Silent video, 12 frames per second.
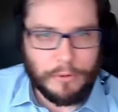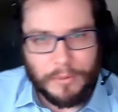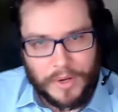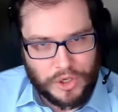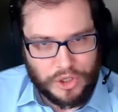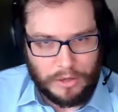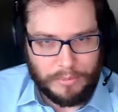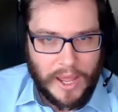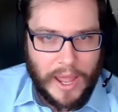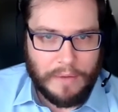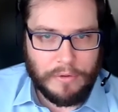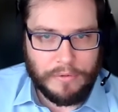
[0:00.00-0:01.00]
information on
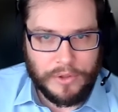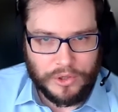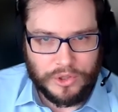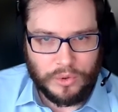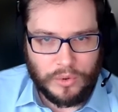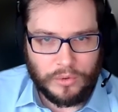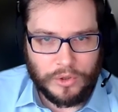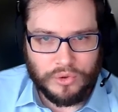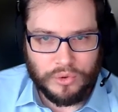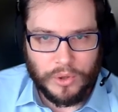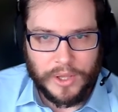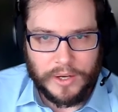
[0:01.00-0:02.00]
behalf of those who
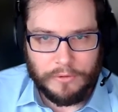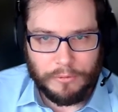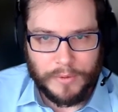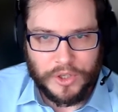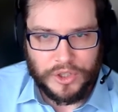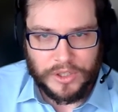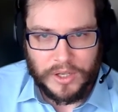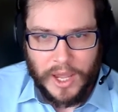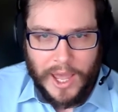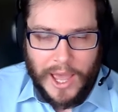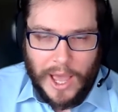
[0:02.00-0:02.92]
control that information.